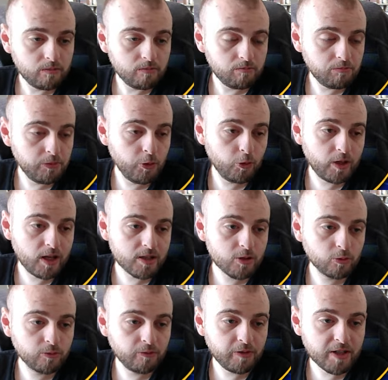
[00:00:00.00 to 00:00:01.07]
Newcastle
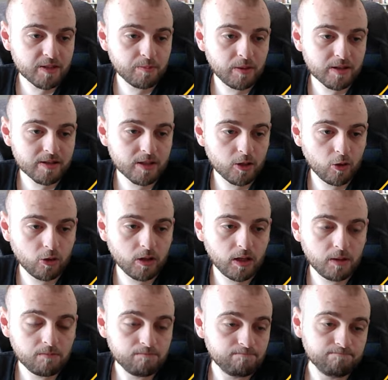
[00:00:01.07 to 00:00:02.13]
to face
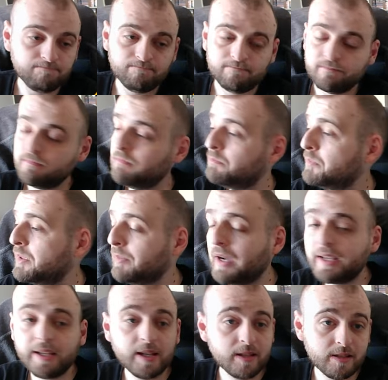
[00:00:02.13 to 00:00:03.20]
Barcelona, be my
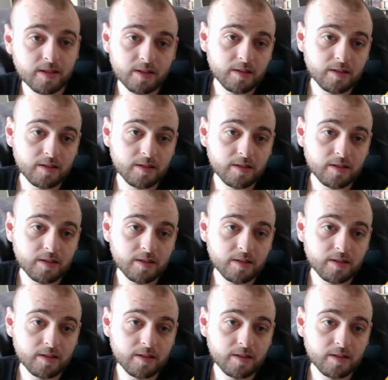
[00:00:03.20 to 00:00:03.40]
guest.